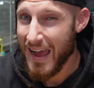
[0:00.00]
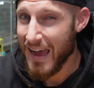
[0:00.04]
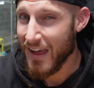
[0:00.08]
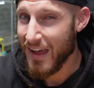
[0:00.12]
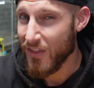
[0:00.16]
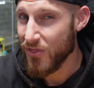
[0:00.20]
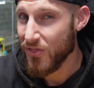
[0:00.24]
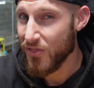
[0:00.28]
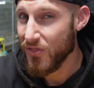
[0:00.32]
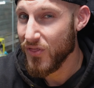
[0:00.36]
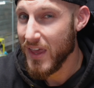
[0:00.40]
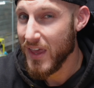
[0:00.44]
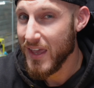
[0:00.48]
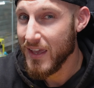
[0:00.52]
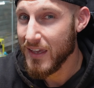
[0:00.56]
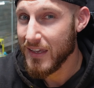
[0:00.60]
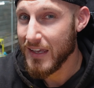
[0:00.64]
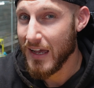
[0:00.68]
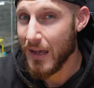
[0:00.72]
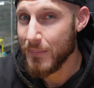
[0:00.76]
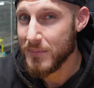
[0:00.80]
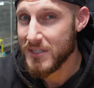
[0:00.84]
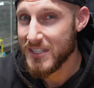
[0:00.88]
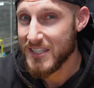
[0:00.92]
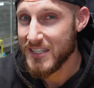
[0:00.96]
I
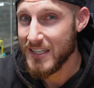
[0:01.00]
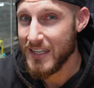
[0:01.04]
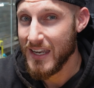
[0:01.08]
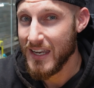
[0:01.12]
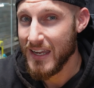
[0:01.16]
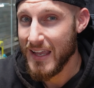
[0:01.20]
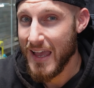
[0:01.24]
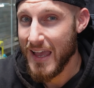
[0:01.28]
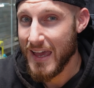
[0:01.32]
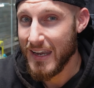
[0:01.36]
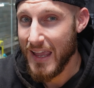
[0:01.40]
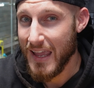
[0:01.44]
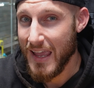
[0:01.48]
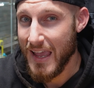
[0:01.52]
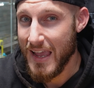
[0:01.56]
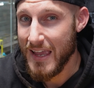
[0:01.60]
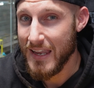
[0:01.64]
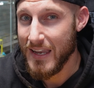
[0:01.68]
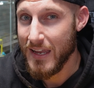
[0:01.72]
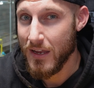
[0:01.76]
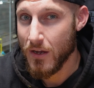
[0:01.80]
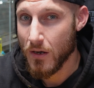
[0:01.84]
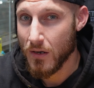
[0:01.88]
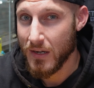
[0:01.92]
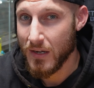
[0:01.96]
think I'm sitting at
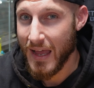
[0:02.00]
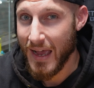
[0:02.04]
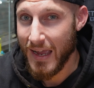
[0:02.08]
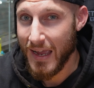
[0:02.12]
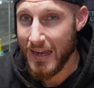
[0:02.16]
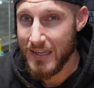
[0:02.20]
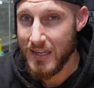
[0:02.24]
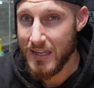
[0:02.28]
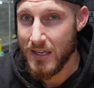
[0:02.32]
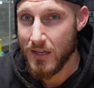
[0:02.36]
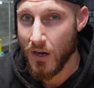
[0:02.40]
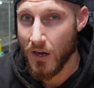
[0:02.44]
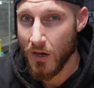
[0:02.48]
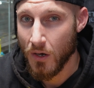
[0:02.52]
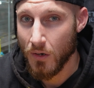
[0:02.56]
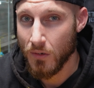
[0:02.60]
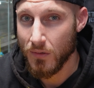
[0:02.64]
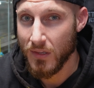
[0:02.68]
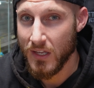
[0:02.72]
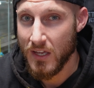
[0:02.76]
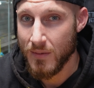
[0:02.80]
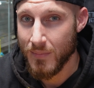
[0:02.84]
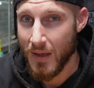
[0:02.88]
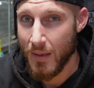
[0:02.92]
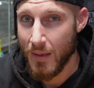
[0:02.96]
80 or 90
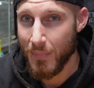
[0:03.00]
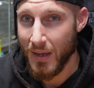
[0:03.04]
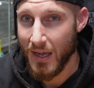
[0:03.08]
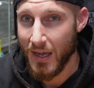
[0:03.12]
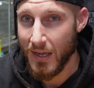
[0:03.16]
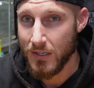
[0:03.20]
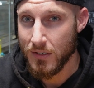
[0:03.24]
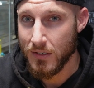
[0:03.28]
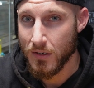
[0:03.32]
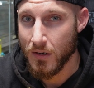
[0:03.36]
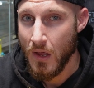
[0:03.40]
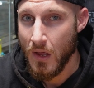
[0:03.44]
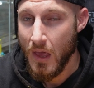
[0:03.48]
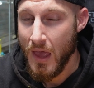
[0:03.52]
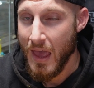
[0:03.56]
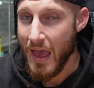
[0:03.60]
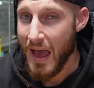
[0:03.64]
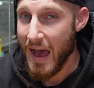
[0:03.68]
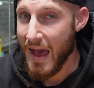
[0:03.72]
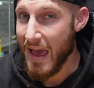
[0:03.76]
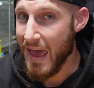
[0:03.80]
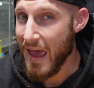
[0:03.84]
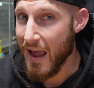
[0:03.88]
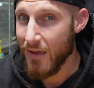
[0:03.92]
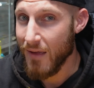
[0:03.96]
currently in my binder.
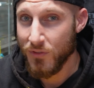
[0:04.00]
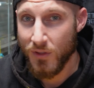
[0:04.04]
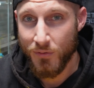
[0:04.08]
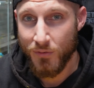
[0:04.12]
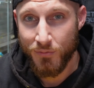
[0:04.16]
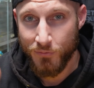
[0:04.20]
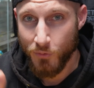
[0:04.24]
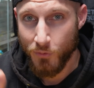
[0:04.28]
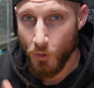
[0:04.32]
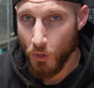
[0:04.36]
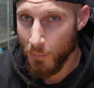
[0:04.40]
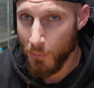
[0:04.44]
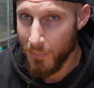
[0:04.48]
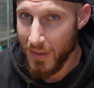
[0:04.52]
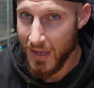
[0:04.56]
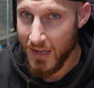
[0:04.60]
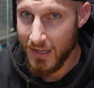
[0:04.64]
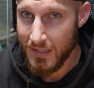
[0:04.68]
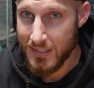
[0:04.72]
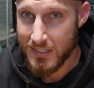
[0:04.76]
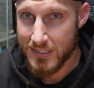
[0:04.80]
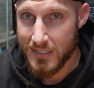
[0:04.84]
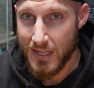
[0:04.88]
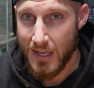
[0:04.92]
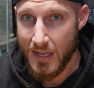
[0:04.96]
I have the full
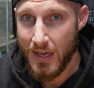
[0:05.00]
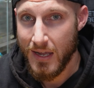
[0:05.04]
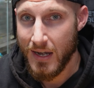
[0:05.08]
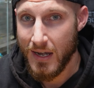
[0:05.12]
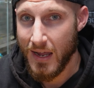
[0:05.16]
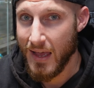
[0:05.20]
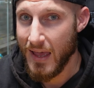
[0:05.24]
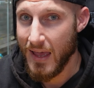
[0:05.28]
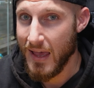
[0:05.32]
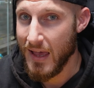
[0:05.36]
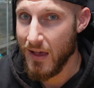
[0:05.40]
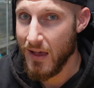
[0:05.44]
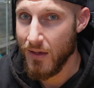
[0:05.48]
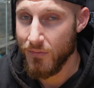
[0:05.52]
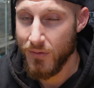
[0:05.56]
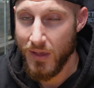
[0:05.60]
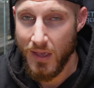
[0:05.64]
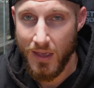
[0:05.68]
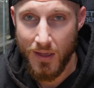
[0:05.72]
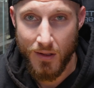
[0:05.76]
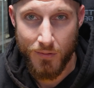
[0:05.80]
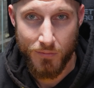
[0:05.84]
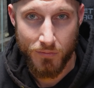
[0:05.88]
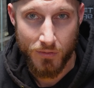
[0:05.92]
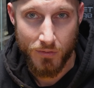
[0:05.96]
main set. I have
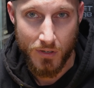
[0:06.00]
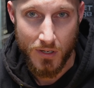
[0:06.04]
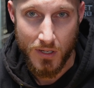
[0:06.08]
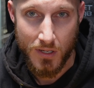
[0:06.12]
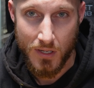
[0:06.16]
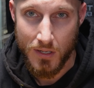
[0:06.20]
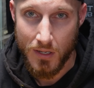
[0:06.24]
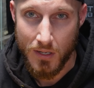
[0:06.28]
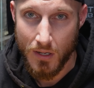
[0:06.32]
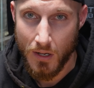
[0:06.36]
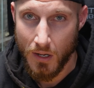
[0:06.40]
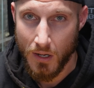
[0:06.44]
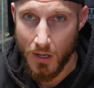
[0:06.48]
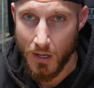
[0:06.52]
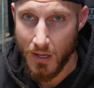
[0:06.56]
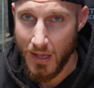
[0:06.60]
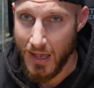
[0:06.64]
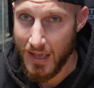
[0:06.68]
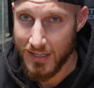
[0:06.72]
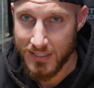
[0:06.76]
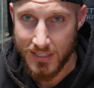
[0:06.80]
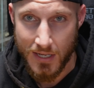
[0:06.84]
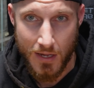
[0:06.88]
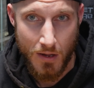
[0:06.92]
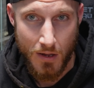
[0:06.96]
every
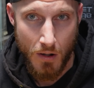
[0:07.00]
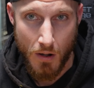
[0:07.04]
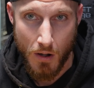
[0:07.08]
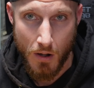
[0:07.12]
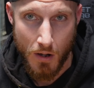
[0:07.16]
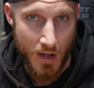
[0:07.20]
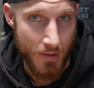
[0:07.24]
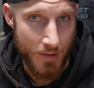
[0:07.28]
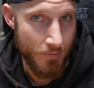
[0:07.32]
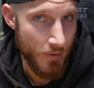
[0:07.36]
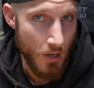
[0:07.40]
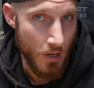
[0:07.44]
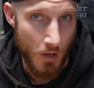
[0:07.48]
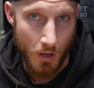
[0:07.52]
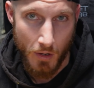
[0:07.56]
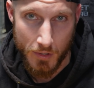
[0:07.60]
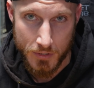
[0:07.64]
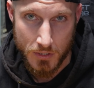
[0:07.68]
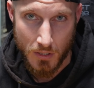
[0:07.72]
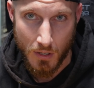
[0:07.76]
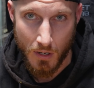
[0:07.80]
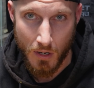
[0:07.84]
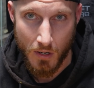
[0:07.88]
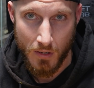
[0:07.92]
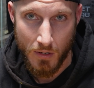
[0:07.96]
SAR, every
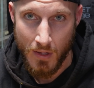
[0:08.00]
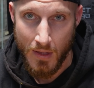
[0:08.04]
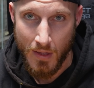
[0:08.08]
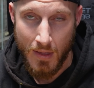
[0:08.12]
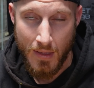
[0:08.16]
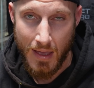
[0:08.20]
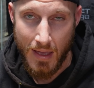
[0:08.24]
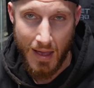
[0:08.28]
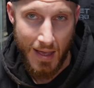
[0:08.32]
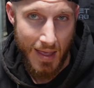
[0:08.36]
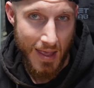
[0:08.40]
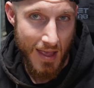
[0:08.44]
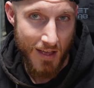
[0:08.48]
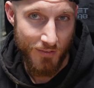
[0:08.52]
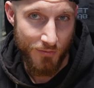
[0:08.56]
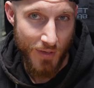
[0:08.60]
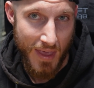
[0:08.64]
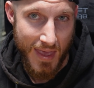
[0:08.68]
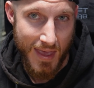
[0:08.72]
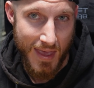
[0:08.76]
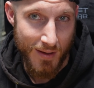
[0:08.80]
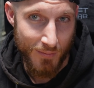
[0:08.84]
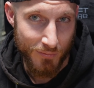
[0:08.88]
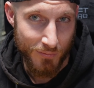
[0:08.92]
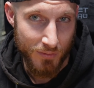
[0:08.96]
alt art. I have
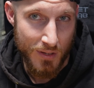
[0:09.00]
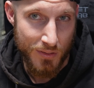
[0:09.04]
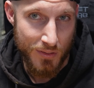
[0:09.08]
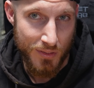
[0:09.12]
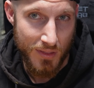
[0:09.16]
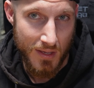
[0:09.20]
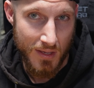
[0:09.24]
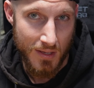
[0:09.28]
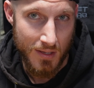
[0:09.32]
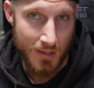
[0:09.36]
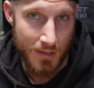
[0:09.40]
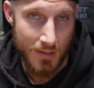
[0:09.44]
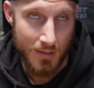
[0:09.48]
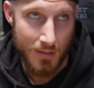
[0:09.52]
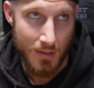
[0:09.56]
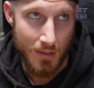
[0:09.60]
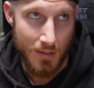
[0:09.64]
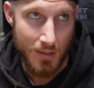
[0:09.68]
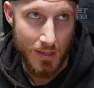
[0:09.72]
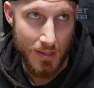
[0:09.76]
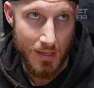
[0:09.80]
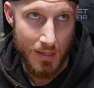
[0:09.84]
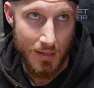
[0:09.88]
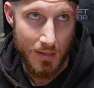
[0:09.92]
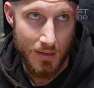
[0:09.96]

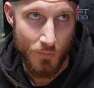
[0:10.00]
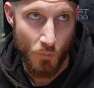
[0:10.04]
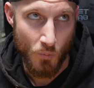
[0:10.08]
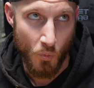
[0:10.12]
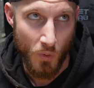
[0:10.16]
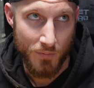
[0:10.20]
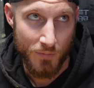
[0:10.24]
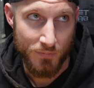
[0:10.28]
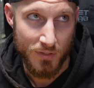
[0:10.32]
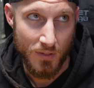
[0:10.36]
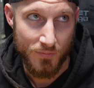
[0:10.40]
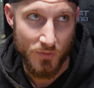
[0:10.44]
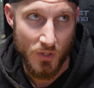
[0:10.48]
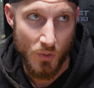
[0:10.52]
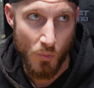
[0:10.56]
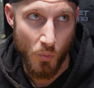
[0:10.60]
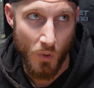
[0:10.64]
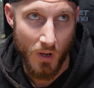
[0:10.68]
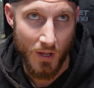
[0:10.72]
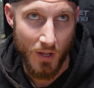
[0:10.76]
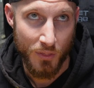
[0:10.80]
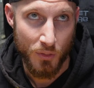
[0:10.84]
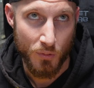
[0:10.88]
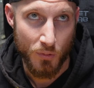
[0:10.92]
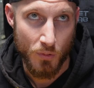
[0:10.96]
everything in
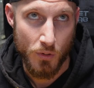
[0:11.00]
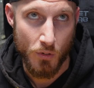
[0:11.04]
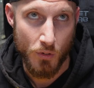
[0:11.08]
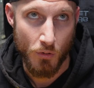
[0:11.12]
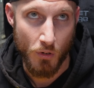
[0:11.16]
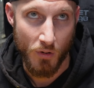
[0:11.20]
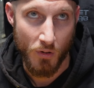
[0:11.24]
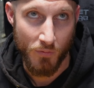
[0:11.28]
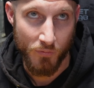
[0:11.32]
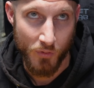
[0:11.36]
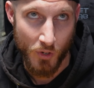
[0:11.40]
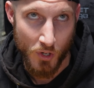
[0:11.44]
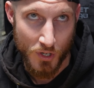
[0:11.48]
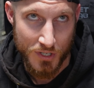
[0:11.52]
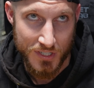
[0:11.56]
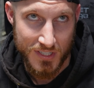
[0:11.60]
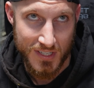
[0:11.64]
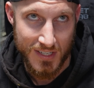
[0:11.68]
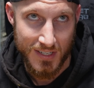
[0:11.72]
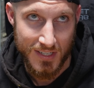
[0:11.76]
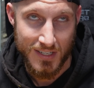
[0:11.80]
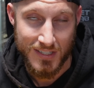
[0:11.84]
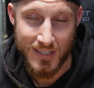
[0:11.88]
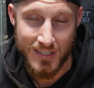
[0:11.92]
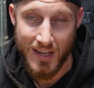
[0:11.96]
151 through the
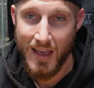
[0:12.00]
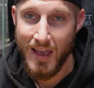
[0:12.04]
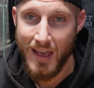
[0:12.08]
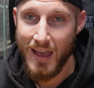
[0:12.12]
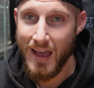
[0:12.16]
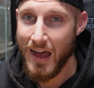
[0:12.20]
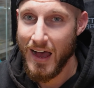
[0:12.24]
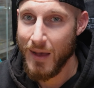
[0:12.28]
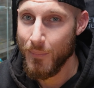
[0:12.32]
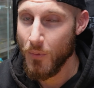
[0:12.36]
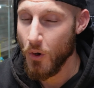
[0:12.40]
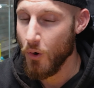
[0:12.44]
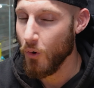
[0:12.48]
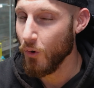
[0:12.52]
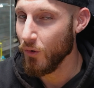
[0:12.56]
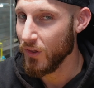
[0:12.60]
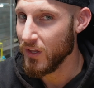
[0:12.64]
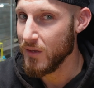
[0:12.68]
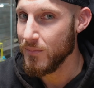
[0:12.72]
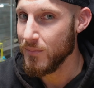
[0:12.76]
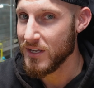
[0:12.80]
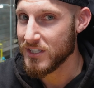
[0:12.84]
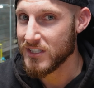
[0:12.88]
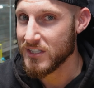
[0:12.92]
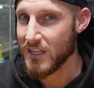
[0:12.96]
reverses. I'm
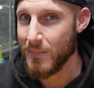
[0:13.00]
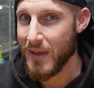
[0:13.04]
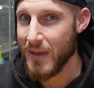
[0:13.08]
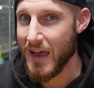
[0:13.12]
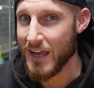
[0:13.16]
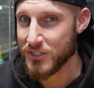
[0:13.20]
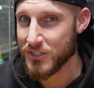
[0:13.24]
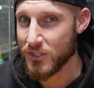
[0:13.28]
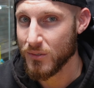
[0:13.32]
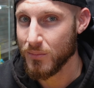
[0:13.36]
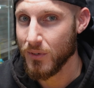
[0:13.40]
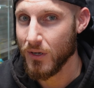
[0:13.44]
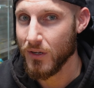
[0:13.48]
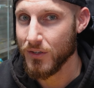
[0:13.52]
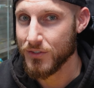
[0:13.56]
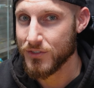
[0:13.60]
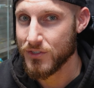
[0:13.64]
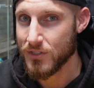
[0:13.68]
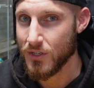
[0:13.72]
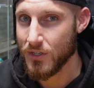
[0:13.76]
only missing Master Balls.